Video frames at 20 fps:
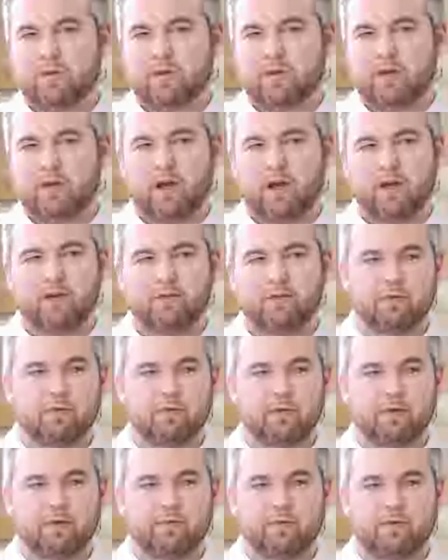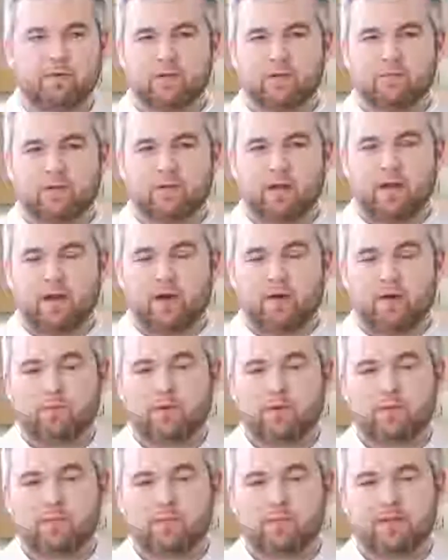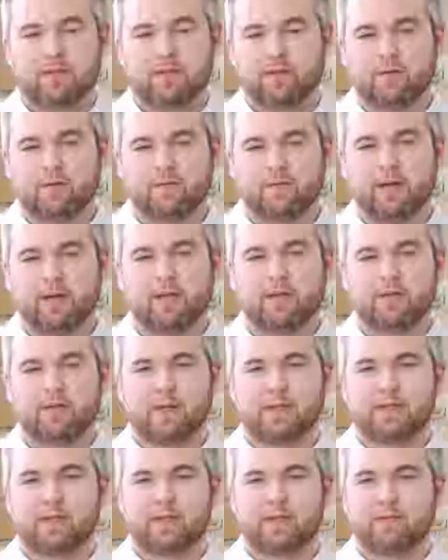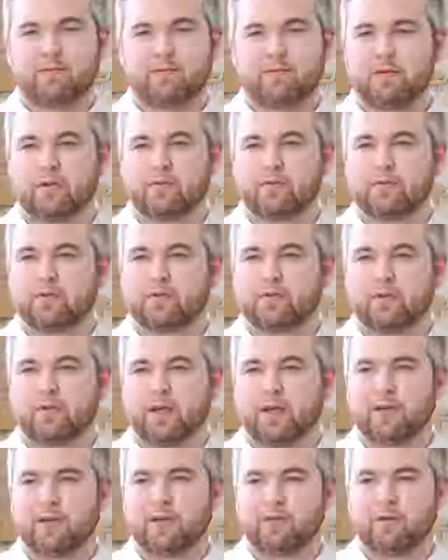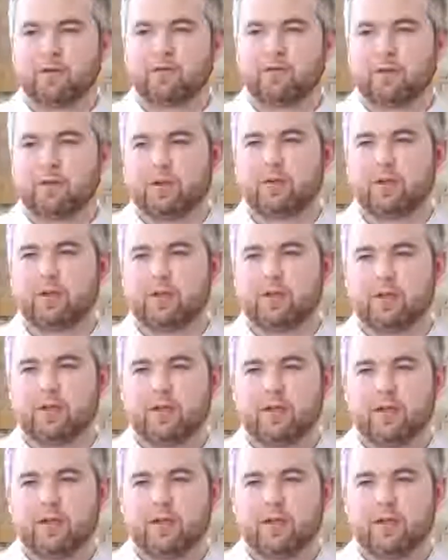kind of a word for, or word base or a phrase basically for news story I don't agree with,